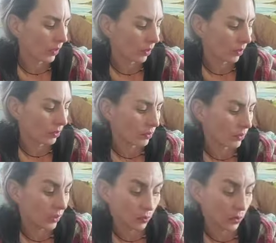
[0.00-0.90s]
there's
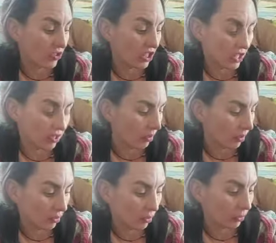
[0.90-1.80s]
a purging
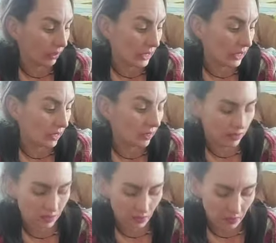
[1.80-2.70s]
and a
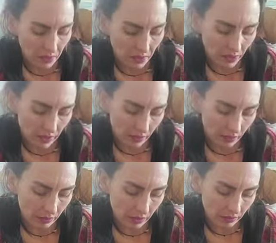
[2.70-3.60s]
release
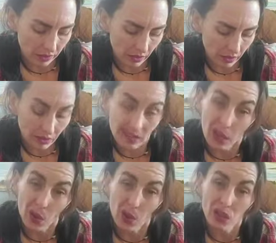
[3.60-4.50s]
that emphasizes
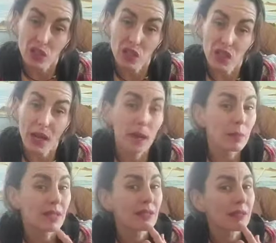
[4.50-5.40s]
health and good
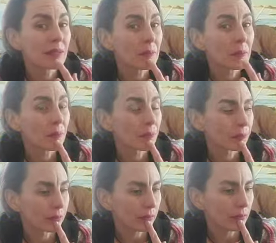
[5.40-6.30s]
habits.
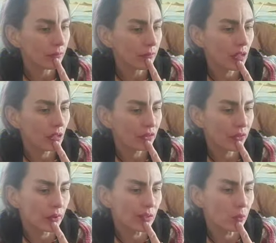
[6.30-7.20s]
And it's
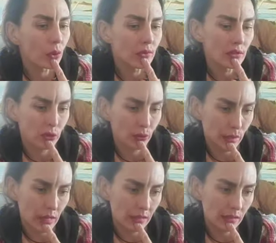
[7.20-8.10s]
very important to
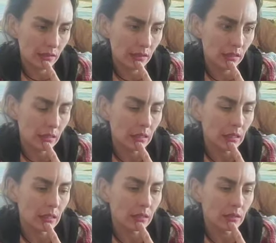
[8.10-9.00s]
rest
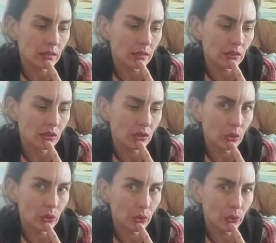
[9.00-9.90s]
and to
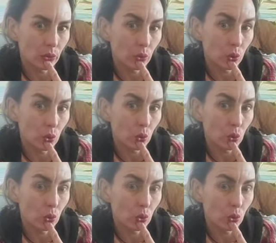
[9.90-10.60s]
slow